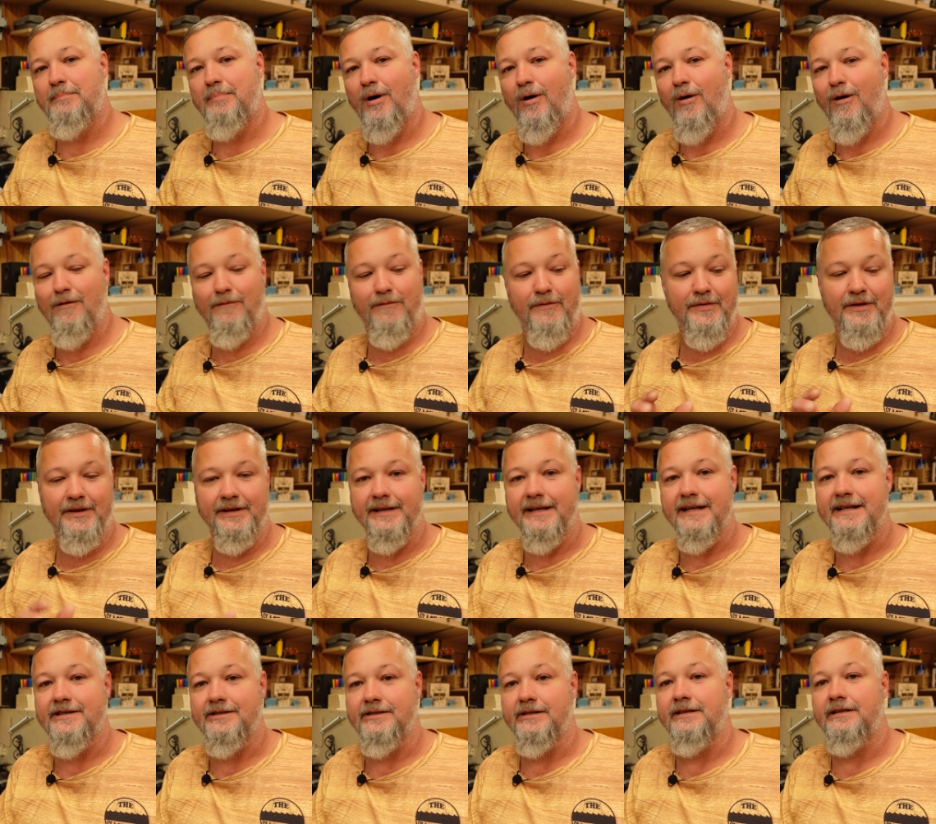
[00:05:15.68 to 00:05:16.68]
a part for the
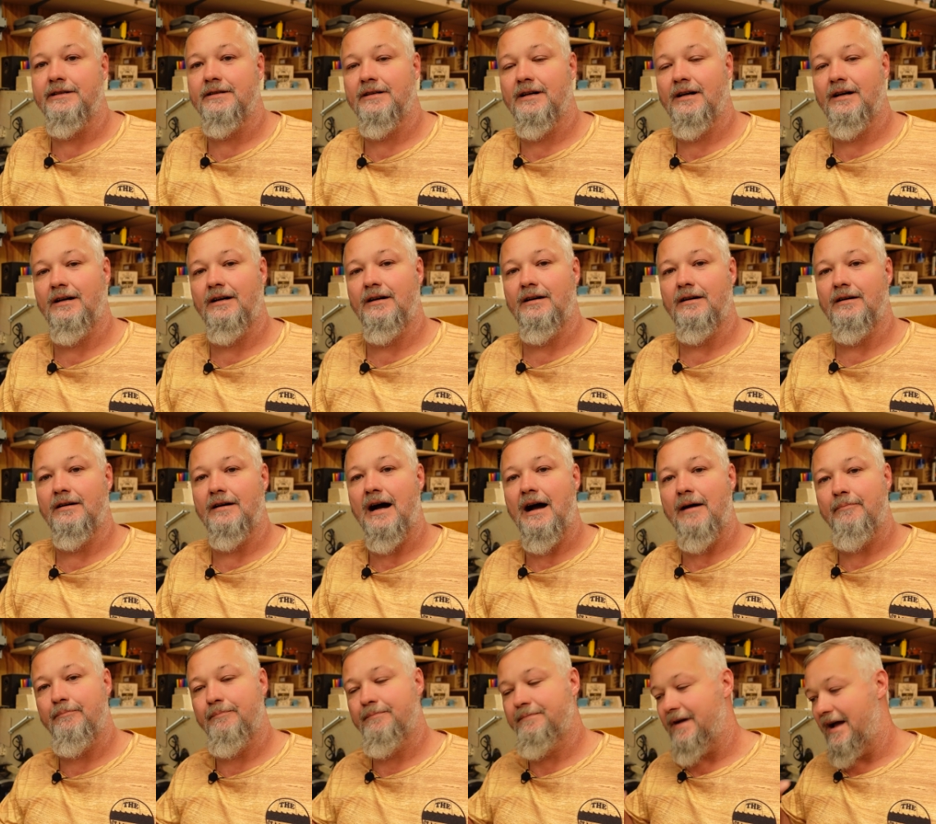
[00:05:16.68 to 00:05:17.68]
NEJE. Uh,
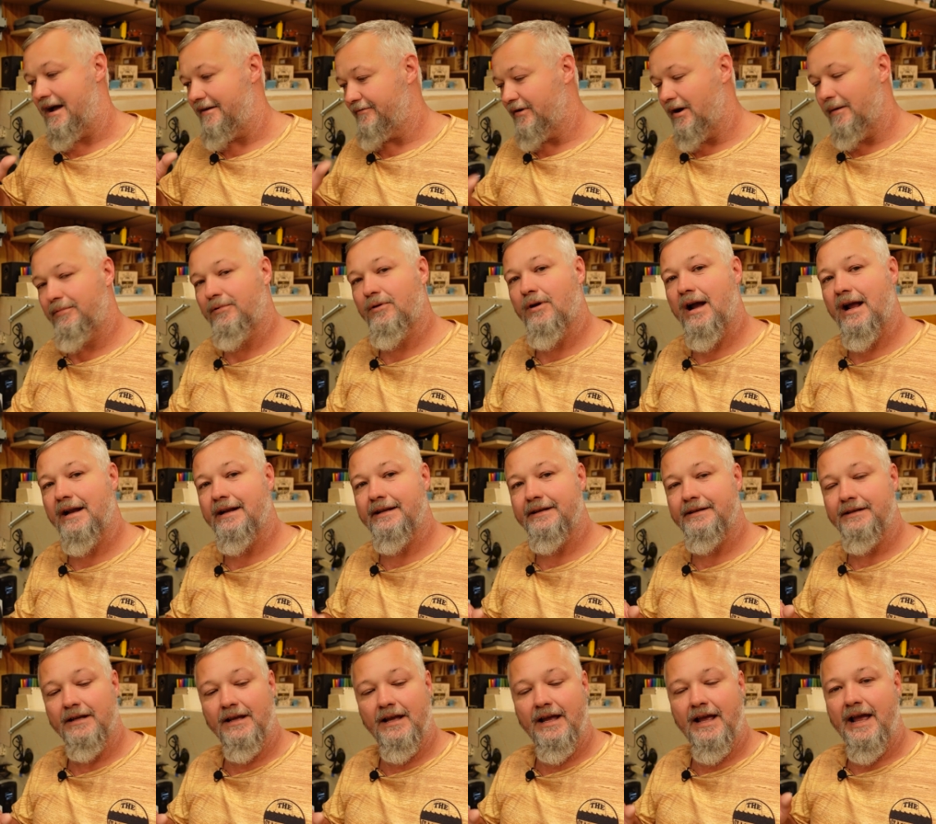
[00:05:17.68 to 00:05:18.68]
I, I've
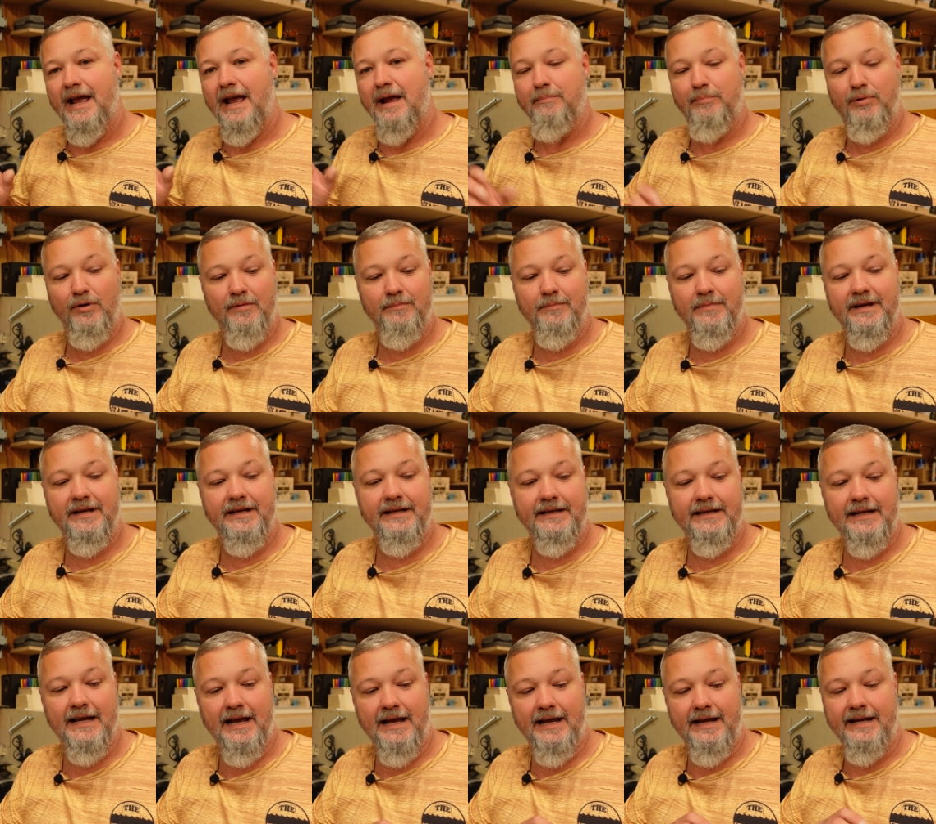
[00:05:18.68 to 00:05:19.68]
upgraded and put
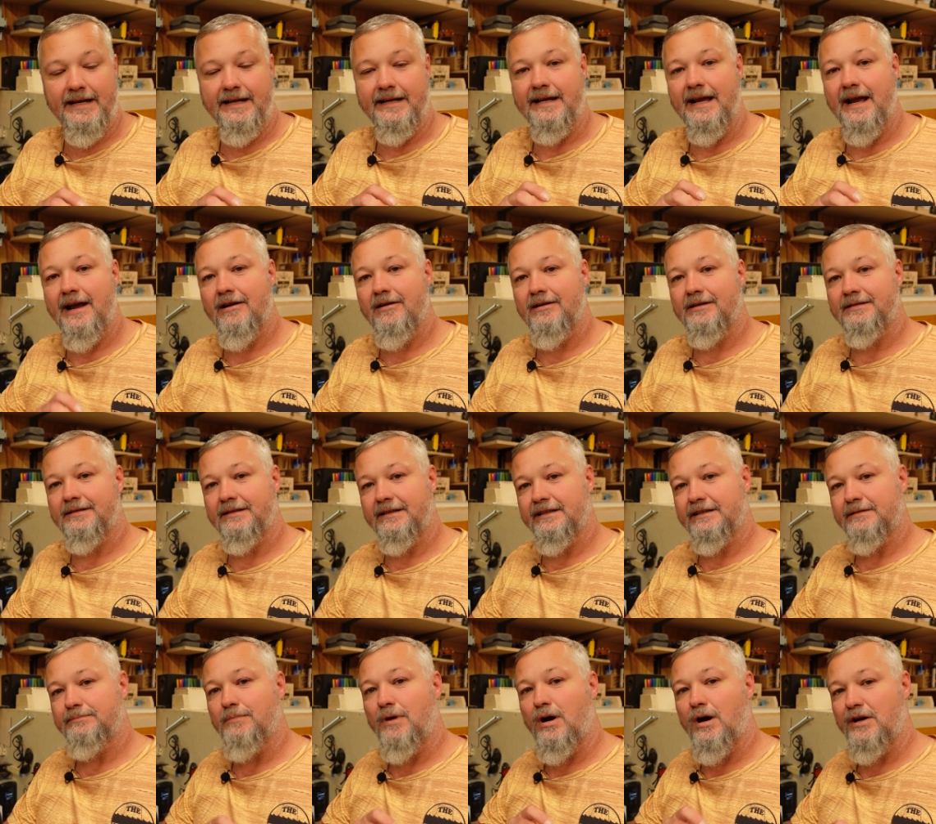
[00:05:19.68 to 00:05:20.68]
me a air
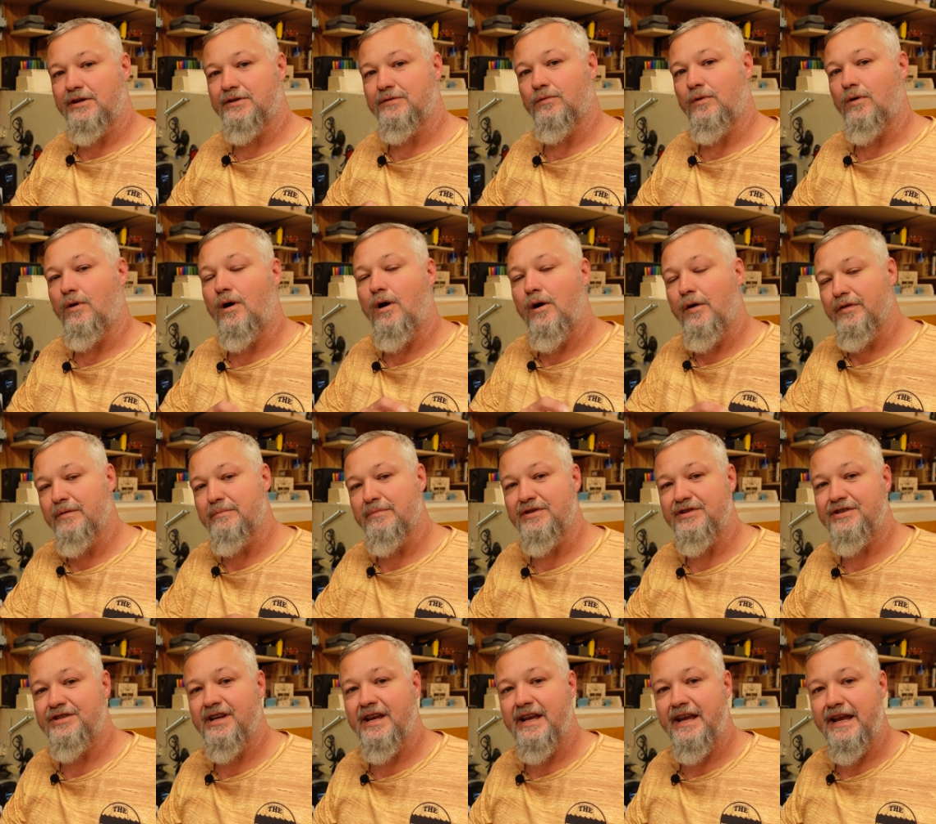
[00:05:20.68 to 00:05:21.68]
assist module on the
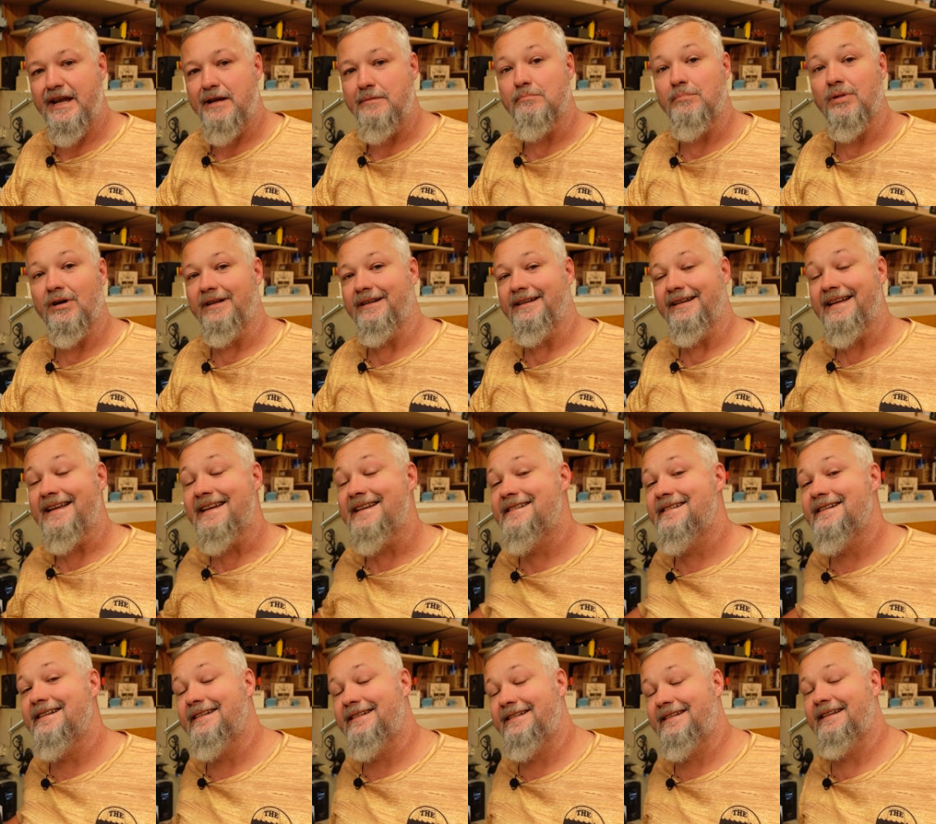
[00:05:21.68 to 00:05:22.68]
machine, but
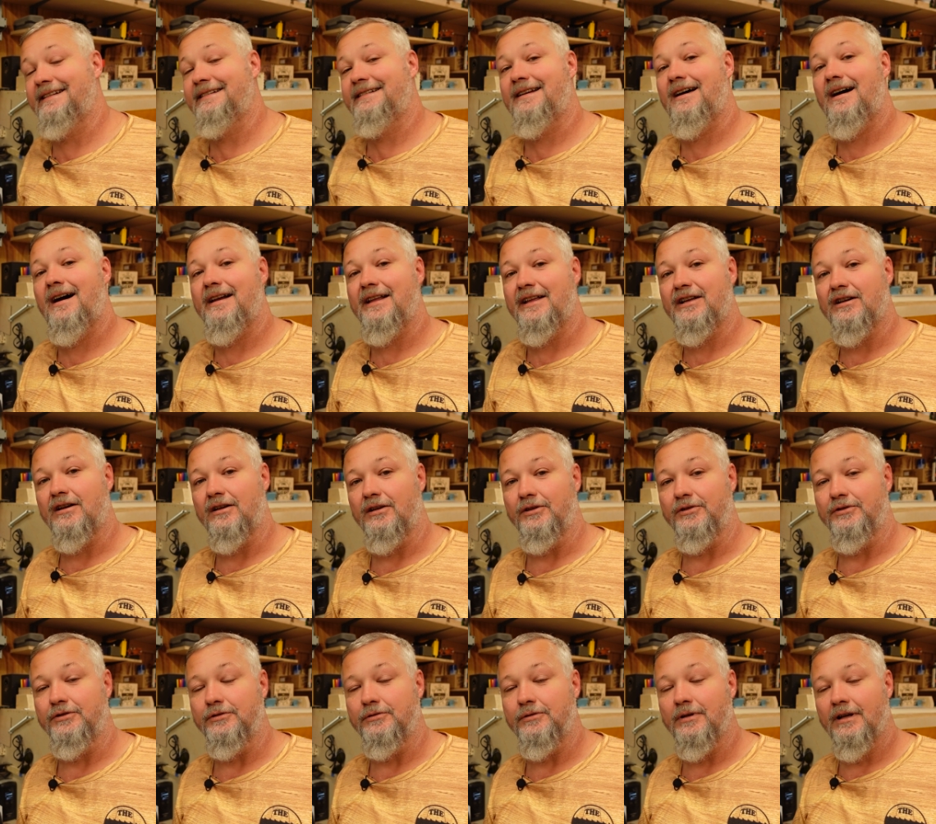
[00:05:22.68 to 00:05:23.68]
NEJE did not
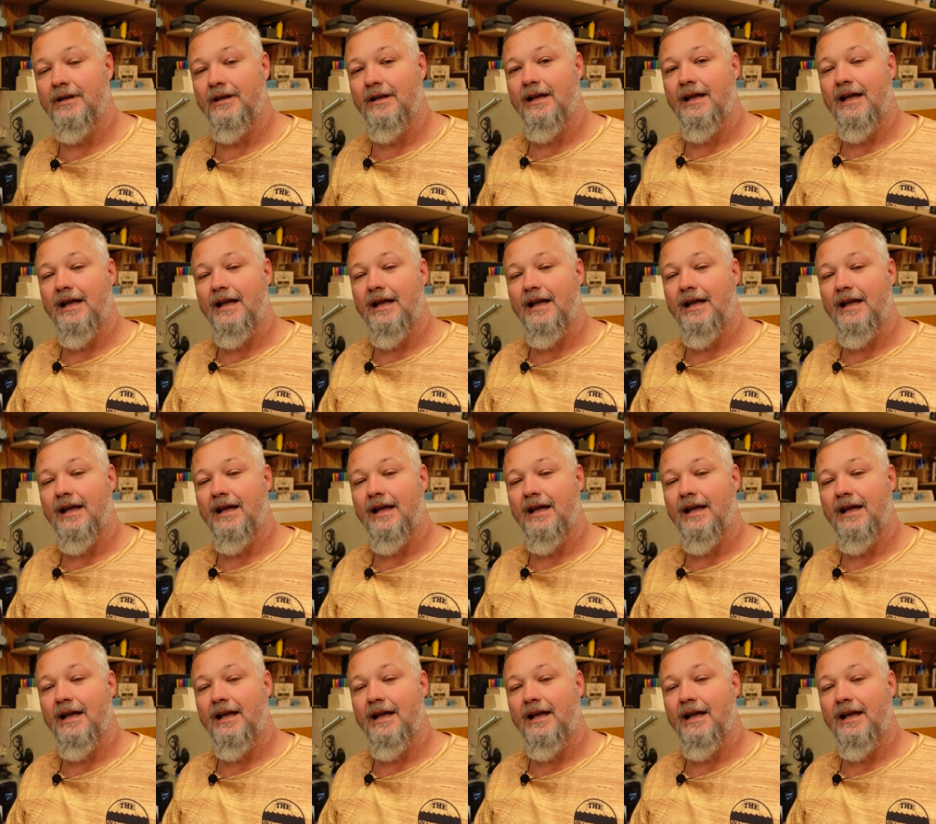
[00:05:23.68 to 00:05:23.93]
include